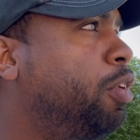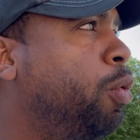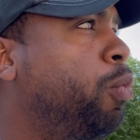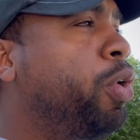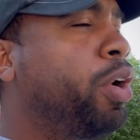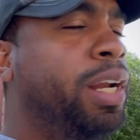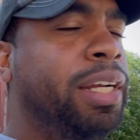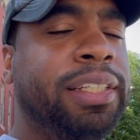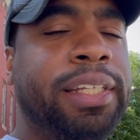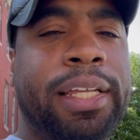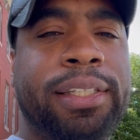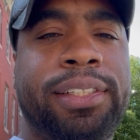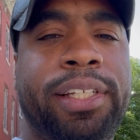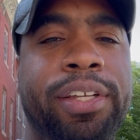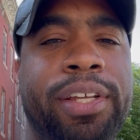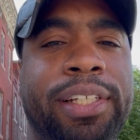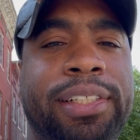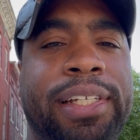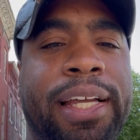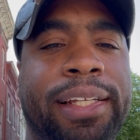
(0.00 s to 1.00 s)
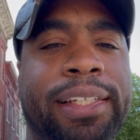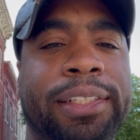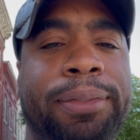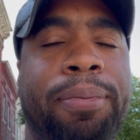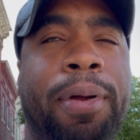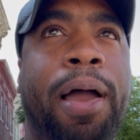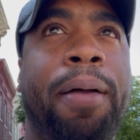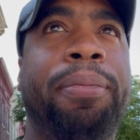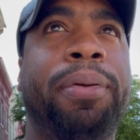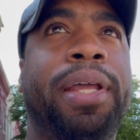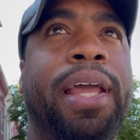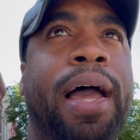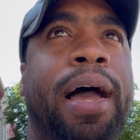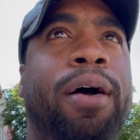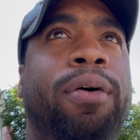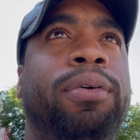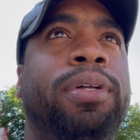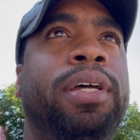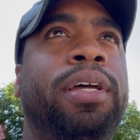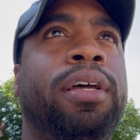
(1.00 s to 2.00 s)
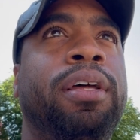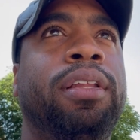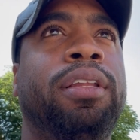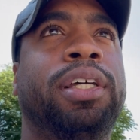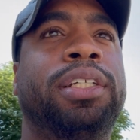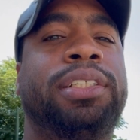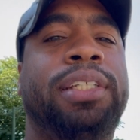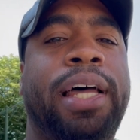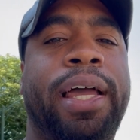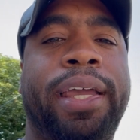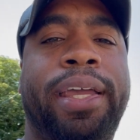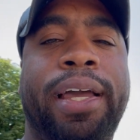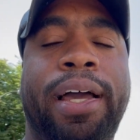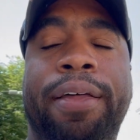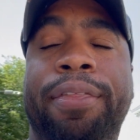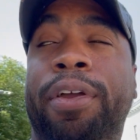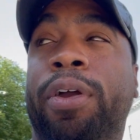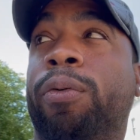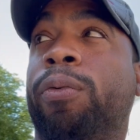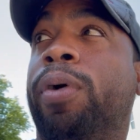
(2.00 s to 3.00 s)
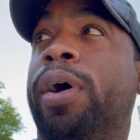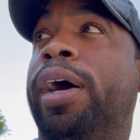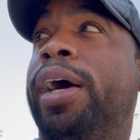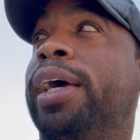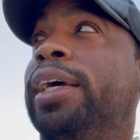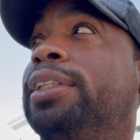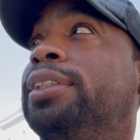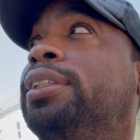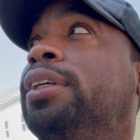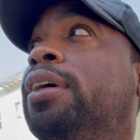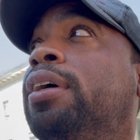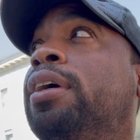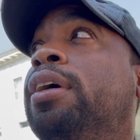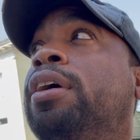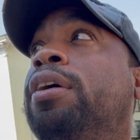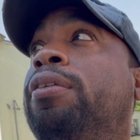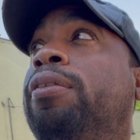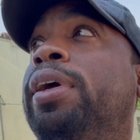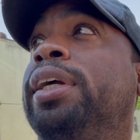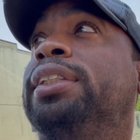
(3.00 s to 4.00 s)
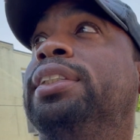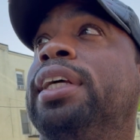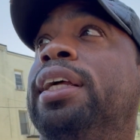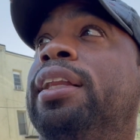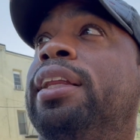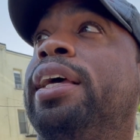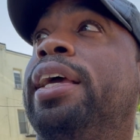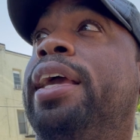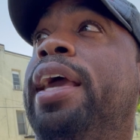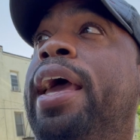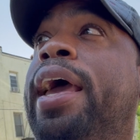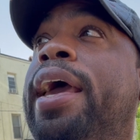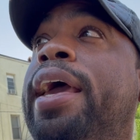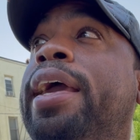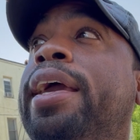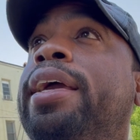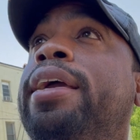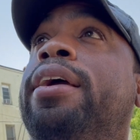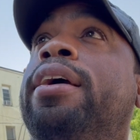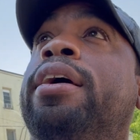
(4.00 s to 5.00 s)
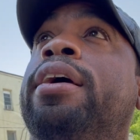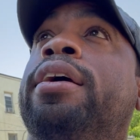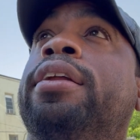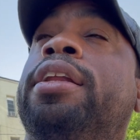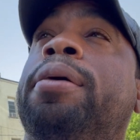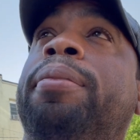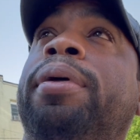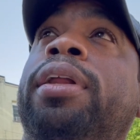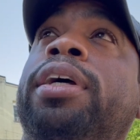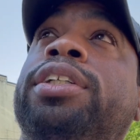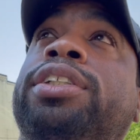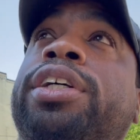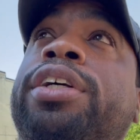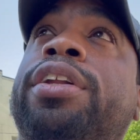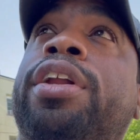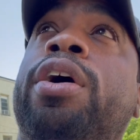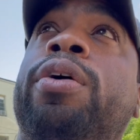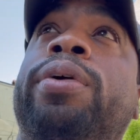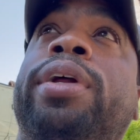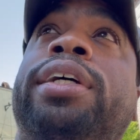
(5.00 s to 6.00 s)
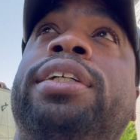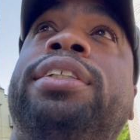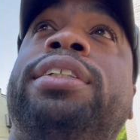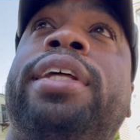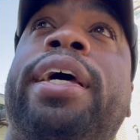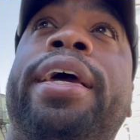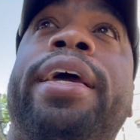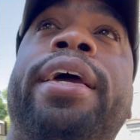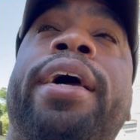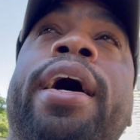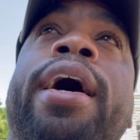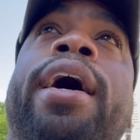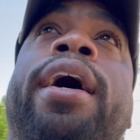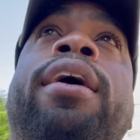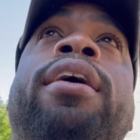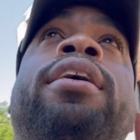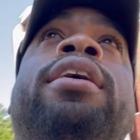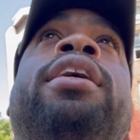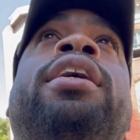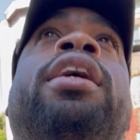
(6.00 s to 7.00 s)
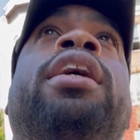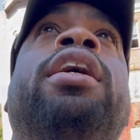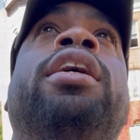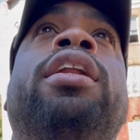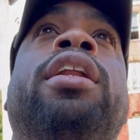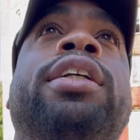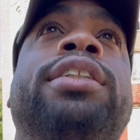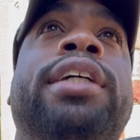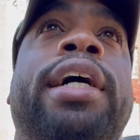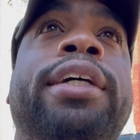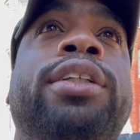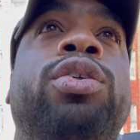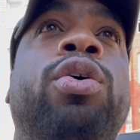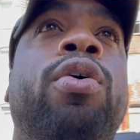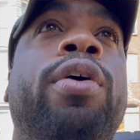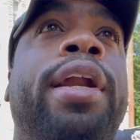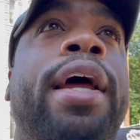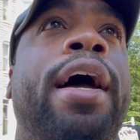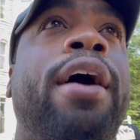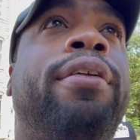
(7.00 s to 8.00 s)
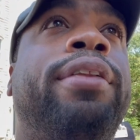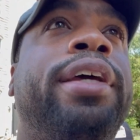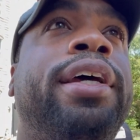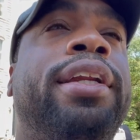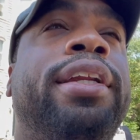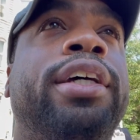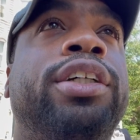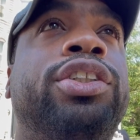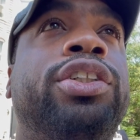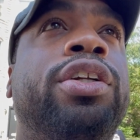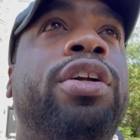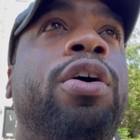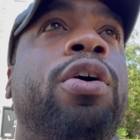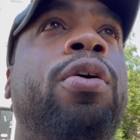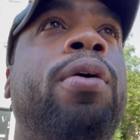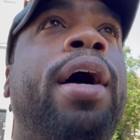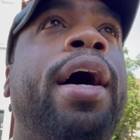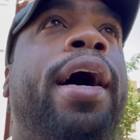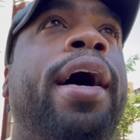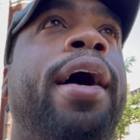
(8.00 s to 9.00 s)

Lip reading: we're going to continue to check this property out. Looks like there was recently a demolition notice. They looks like tore down the additional